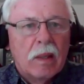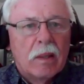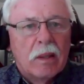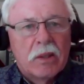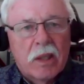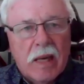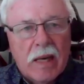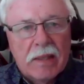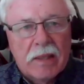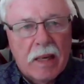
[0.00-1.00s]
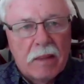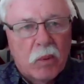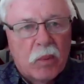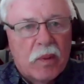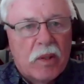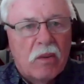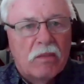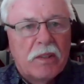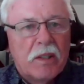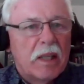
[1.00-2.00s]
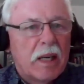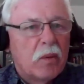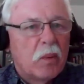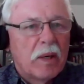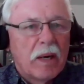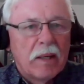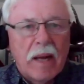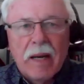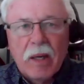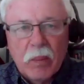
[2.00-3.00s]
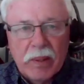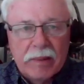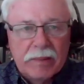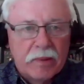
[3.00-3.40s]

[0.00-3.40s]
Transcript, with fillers: There's a lot of times when we don't feel like we're adequate.